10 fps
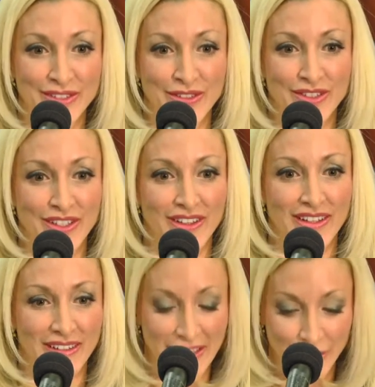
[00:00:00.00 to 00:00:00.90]
due to
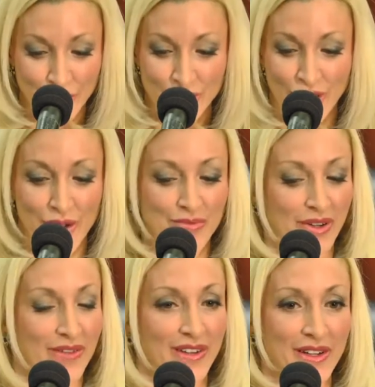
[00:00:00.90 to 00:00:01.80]
the leadership
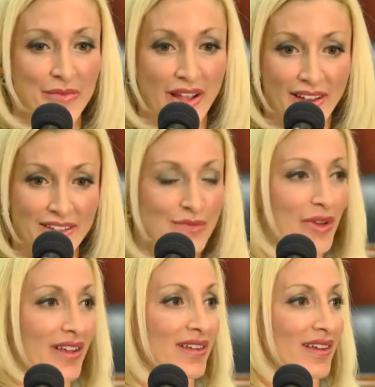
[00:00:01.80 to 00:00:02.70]
of my
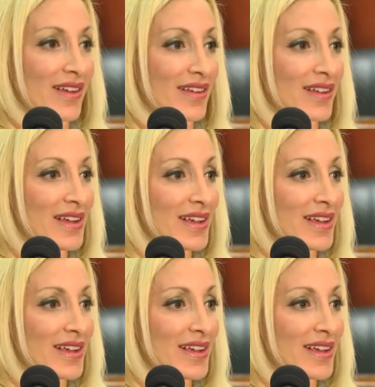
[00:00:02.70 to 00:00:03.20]
husband and